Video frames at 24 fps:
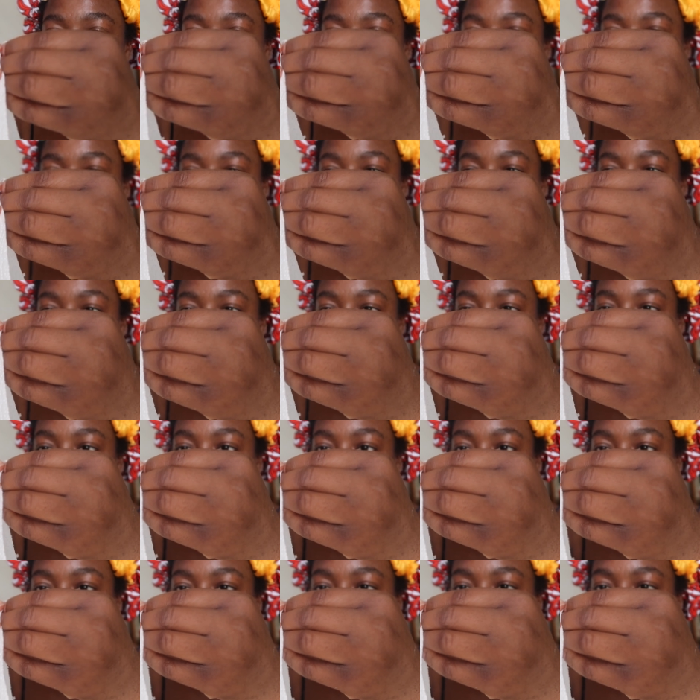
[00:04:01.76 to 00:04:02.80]
twice. So once you
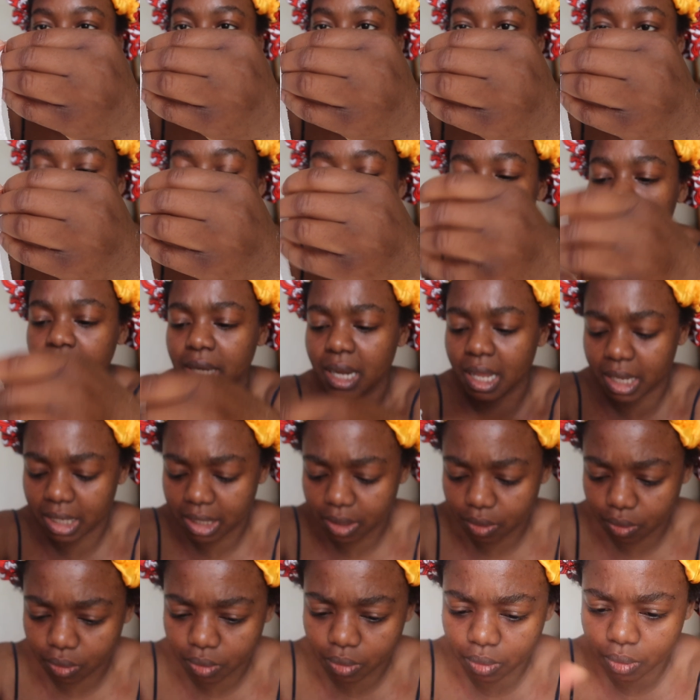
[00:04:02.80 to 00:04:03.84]
open it up, you find
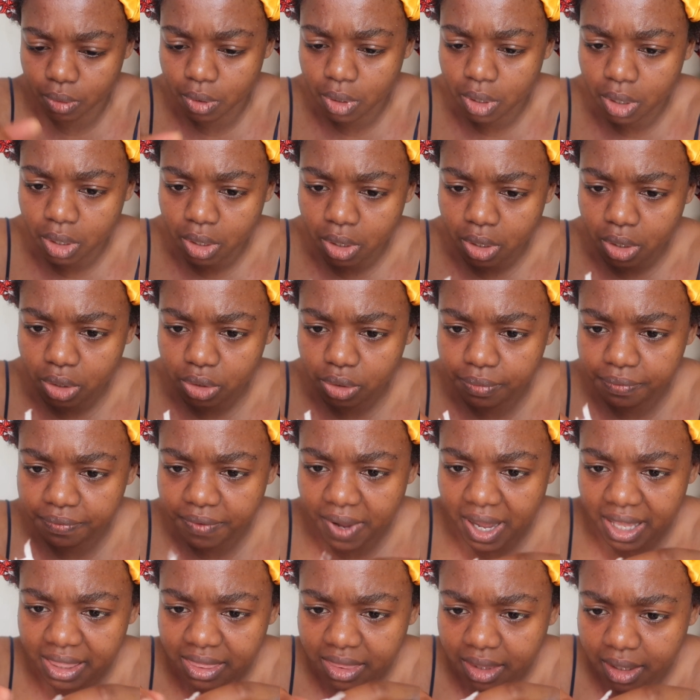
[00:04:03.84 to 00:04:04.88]
you
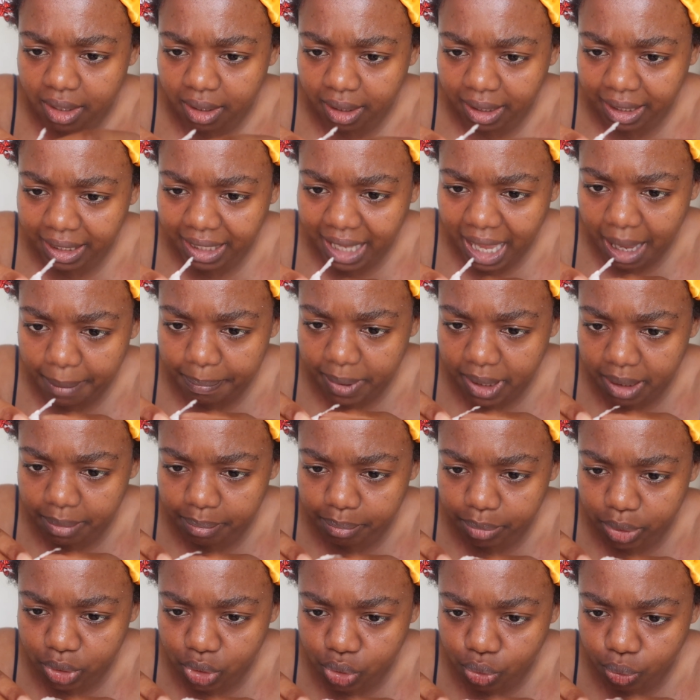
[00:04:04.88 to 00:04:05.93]
find the gap
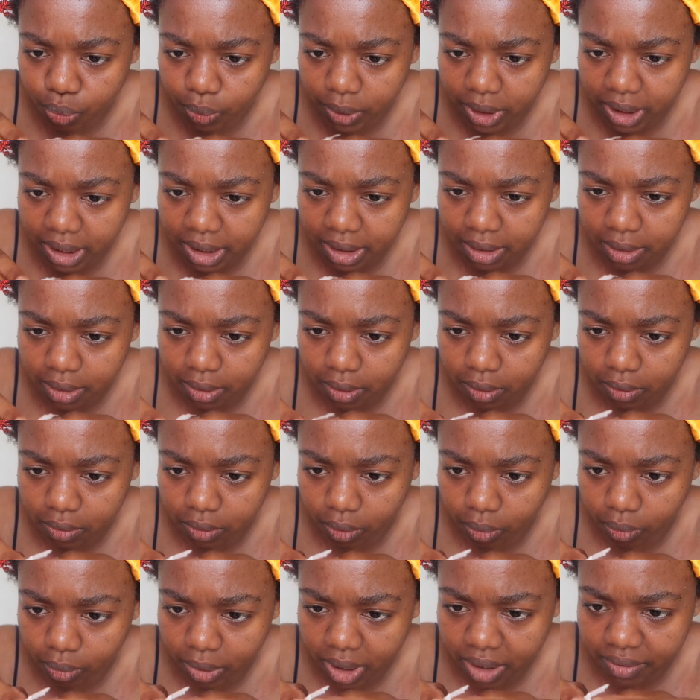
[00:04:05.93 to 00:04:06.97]
in between.
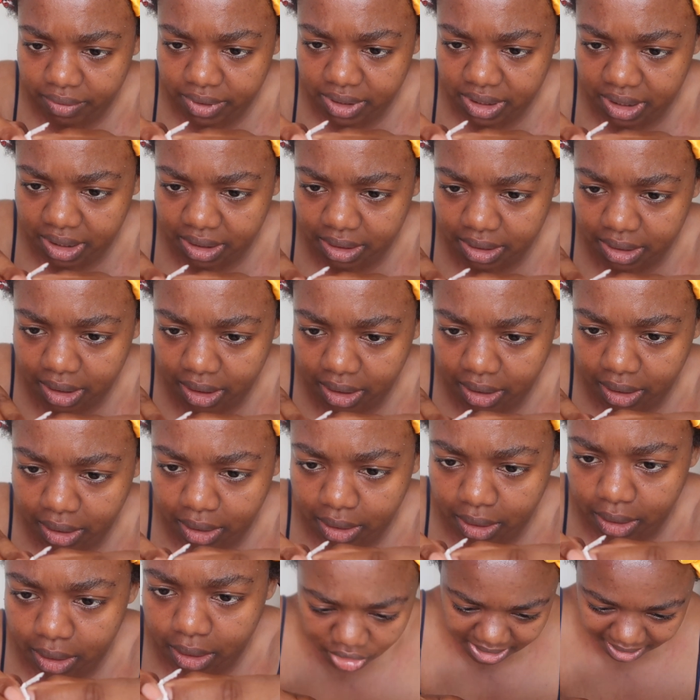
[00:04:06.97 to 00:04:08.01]
Hold on, where is this thing?